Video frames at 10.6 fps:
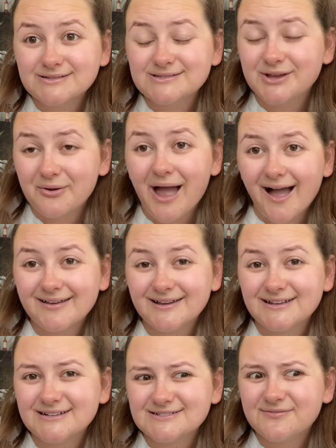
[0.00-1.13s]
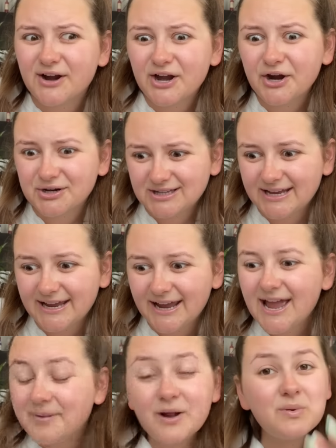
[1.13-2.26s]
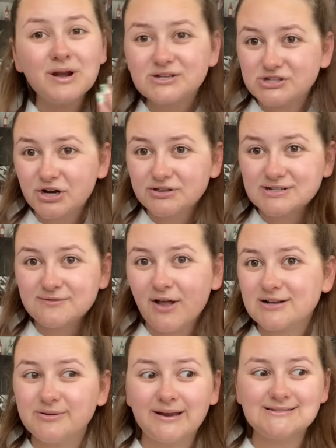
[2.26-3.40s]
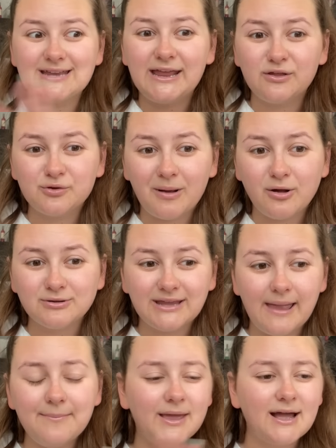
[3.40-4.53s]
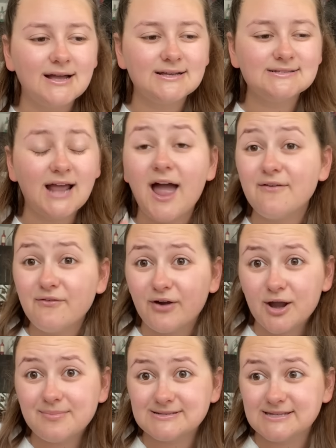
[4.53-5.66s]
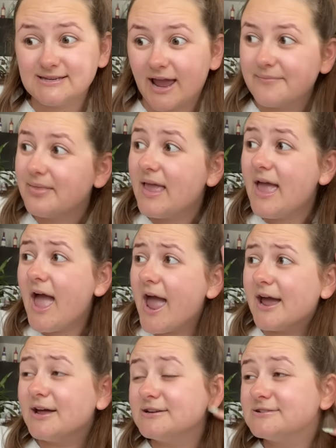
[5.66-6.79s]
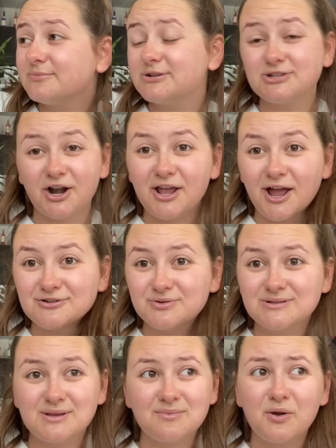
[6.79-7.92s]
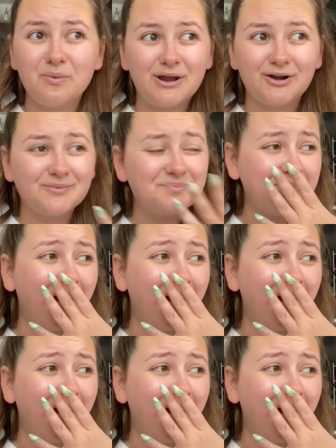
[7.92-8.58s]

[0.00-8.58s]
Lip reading: So yeah, it is very early, but I wanted to start this vlog so I could take you through my whole day because I have a very busy day and we're starting out doing something weird,